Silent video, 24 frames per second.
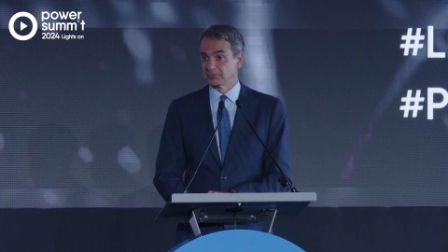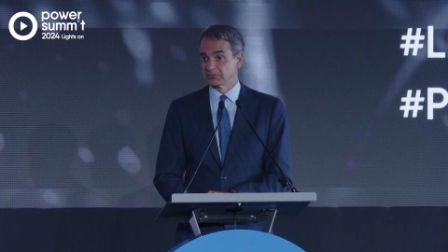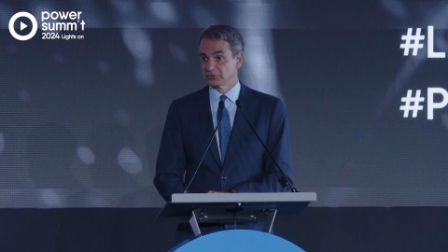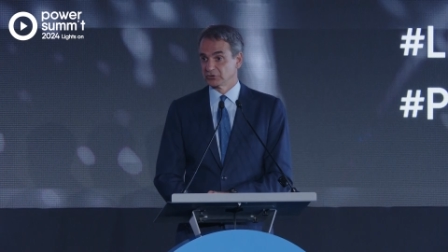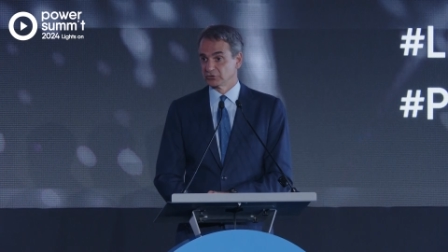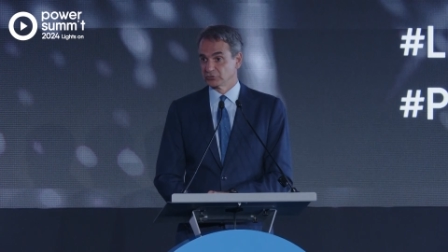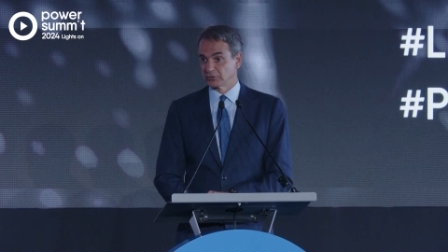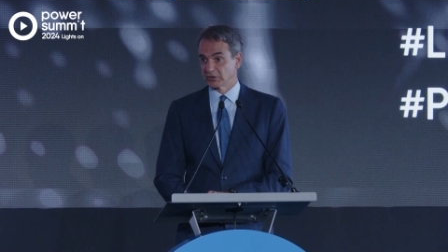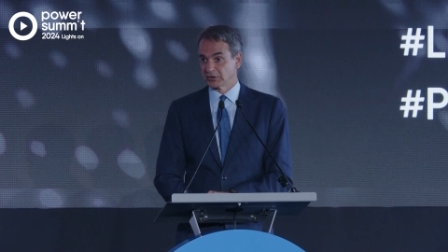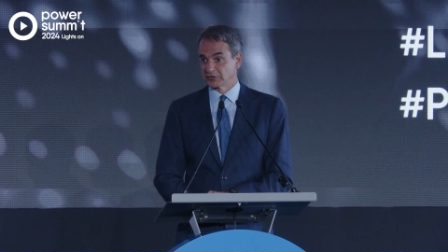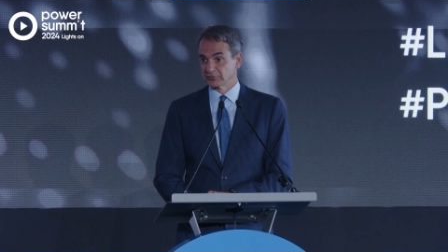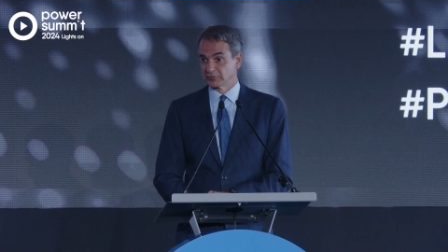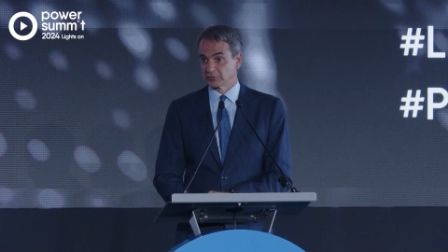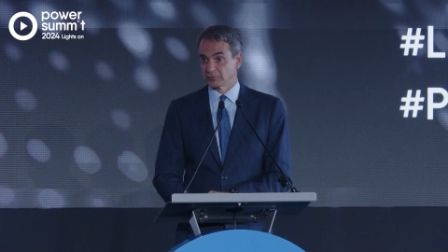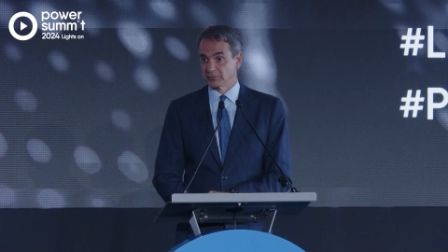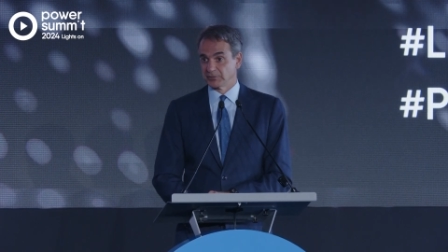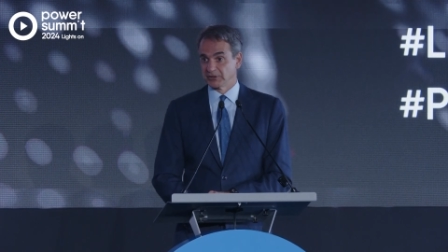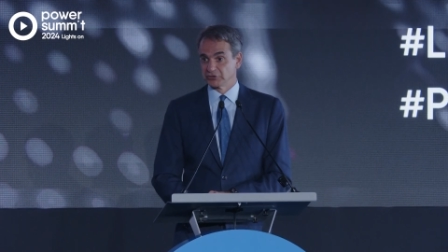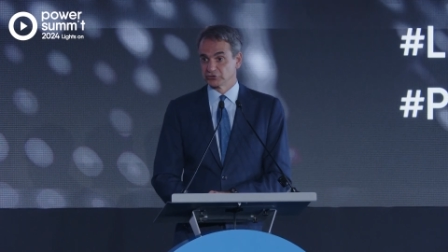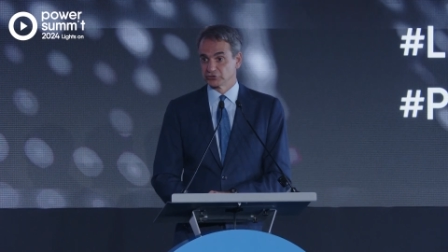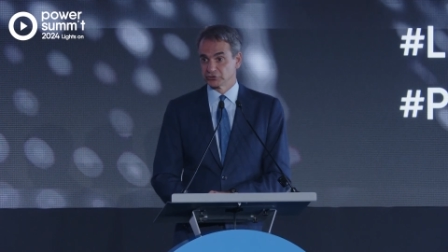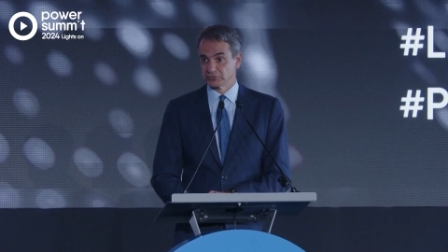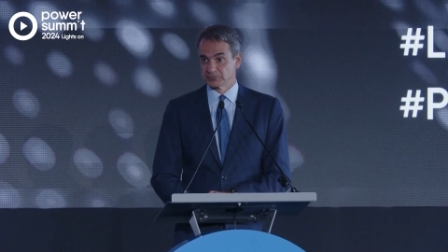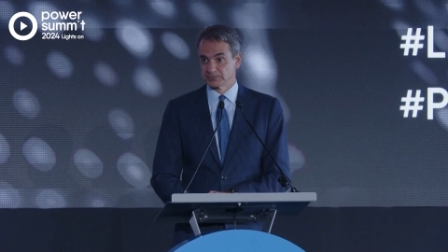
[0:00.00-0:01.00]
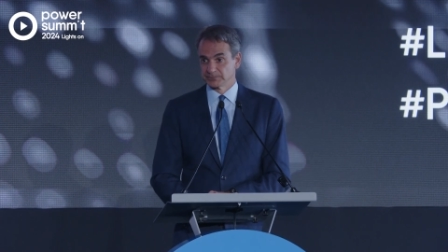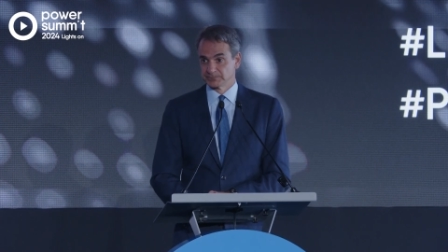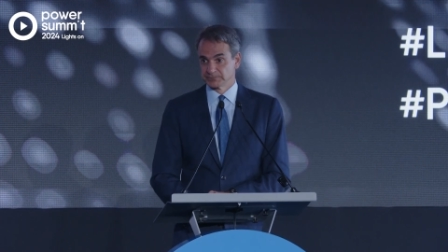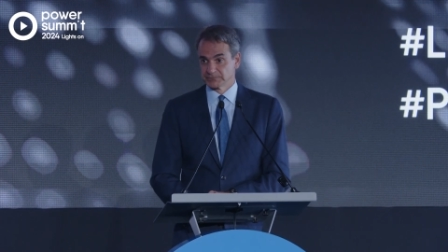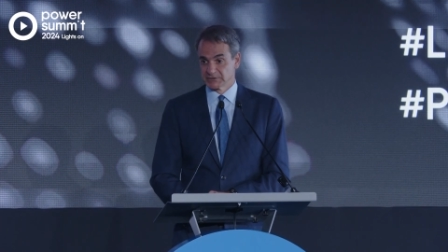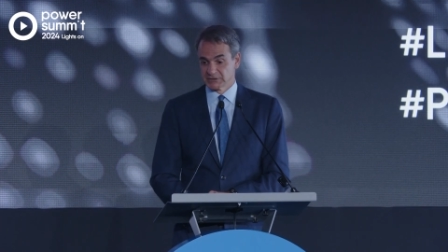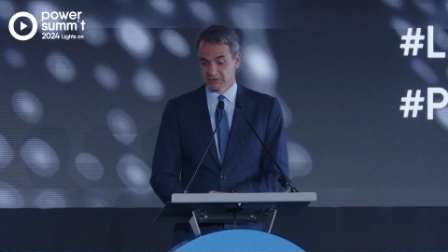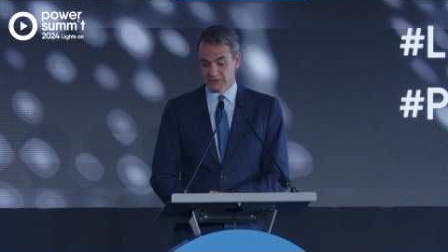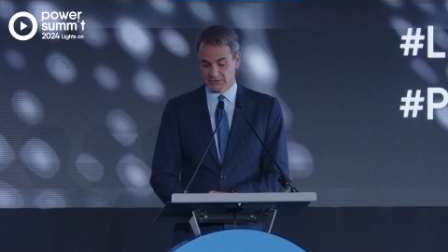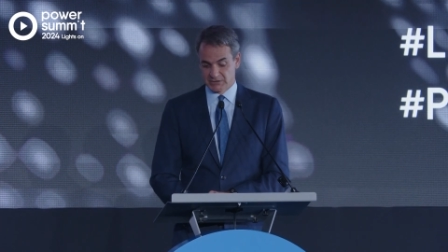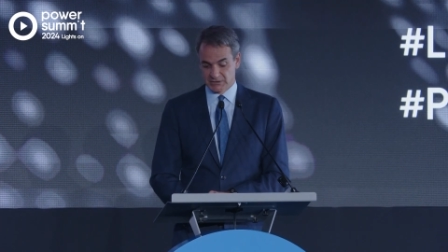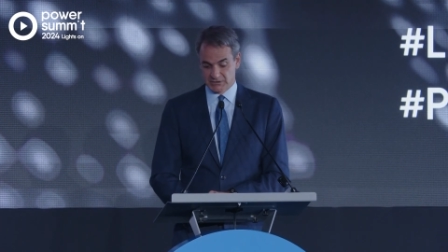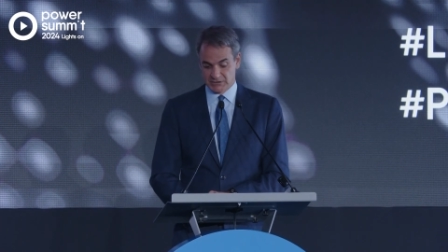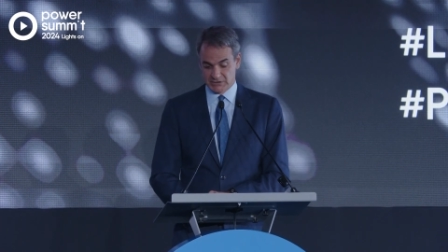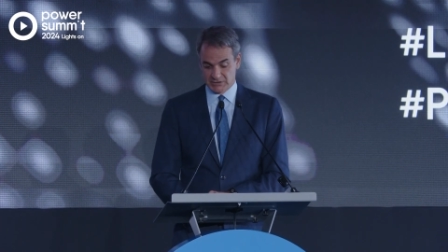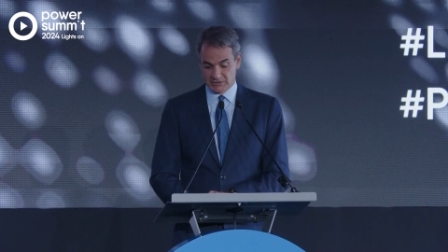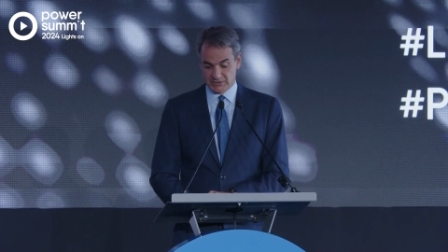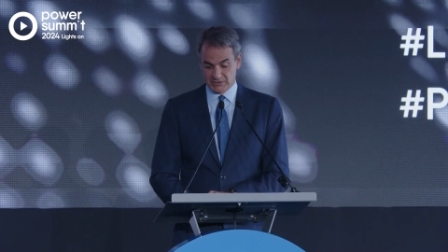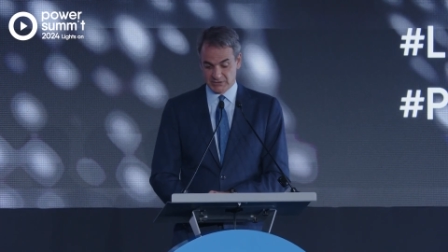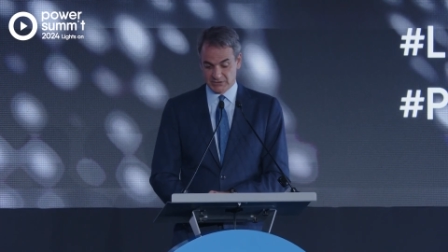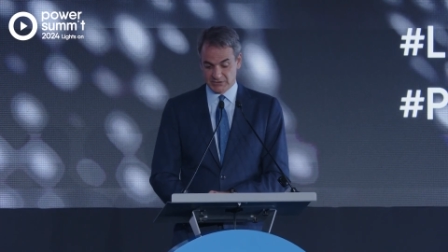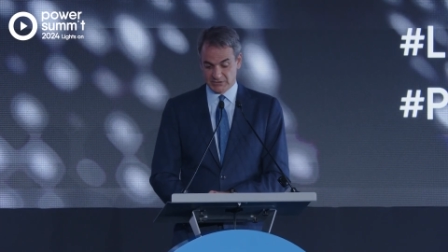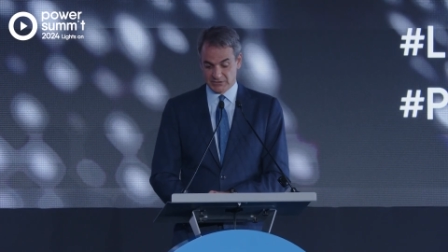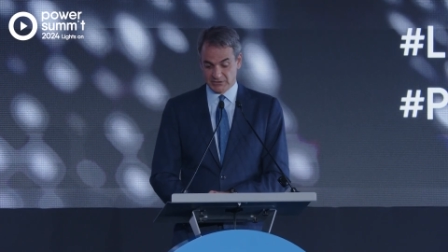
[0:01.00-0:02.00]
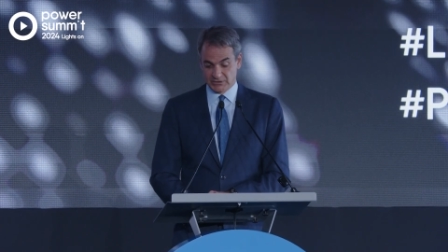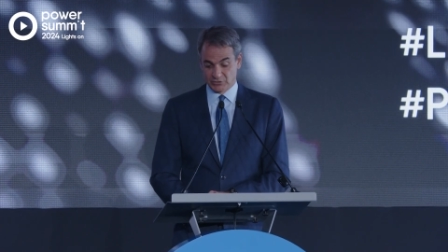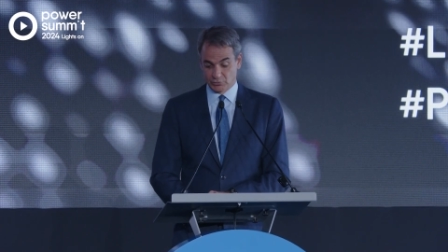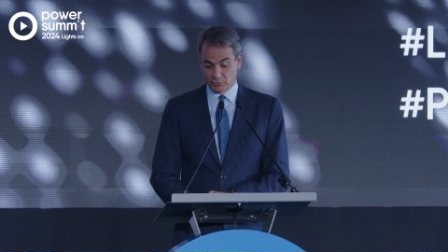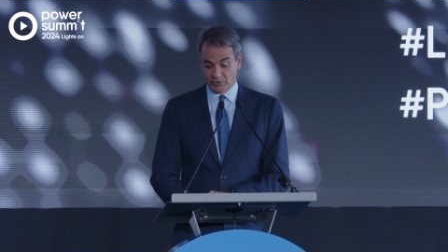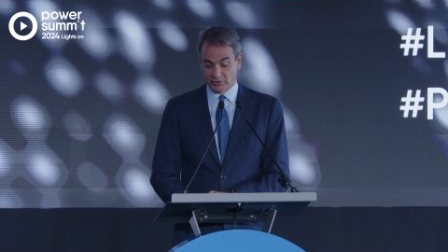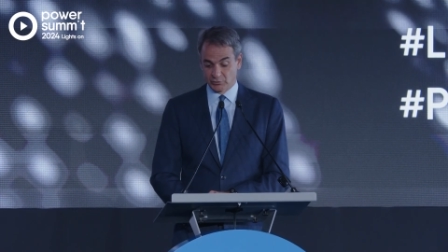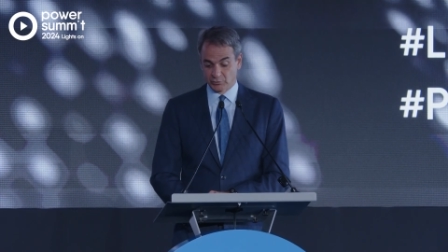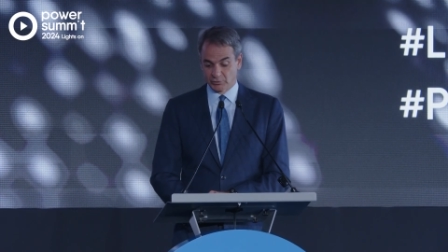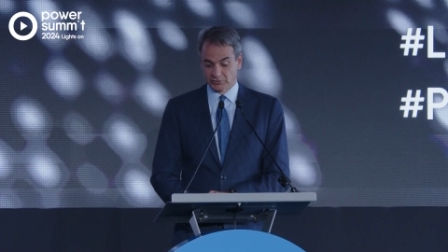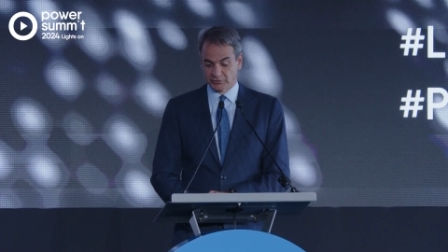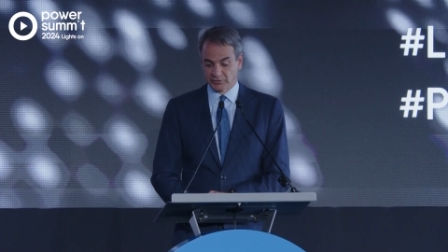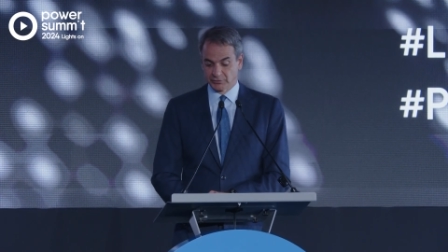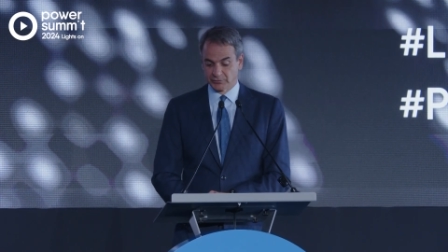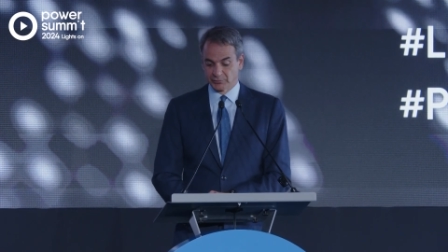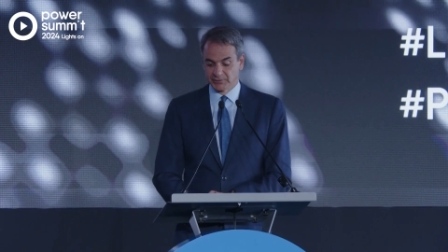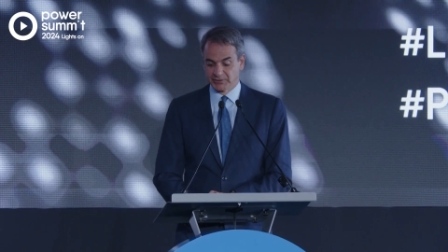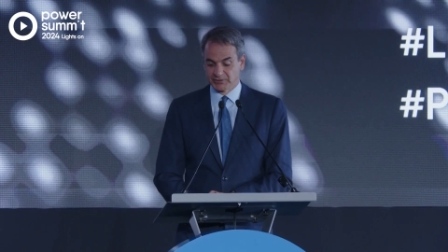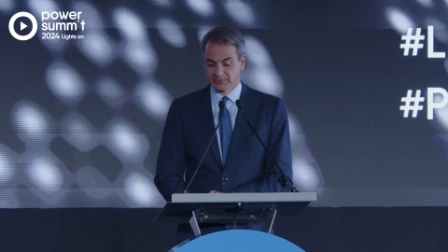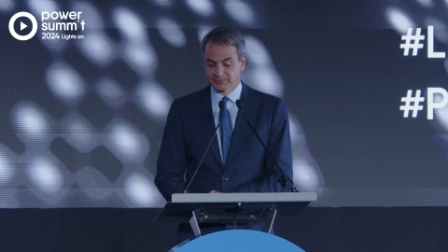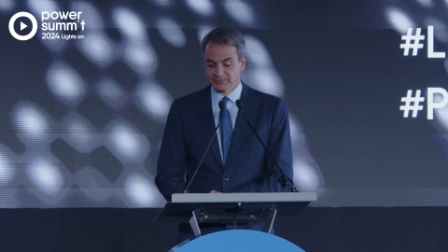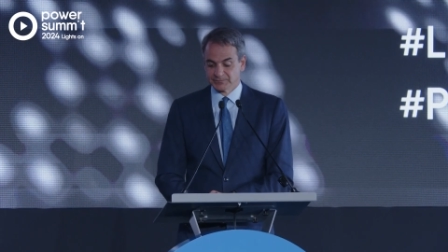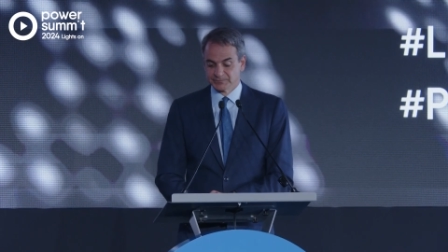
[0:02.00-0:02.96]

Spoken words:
transformation. In 2023,